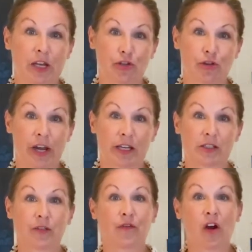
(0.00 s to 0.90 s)
and
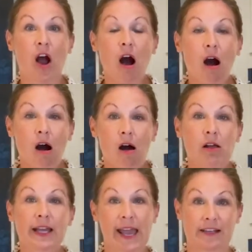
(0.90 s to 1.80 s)
tricks for
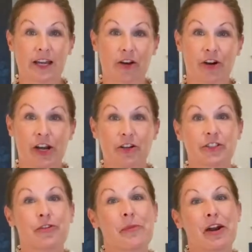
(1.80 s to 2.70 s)
all cake
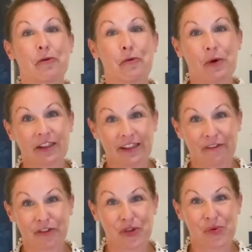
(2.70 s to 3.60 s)
decorators, no matter what
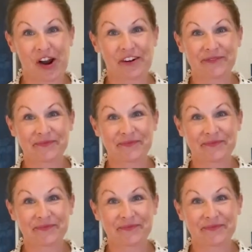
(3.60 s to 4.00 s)
level you are.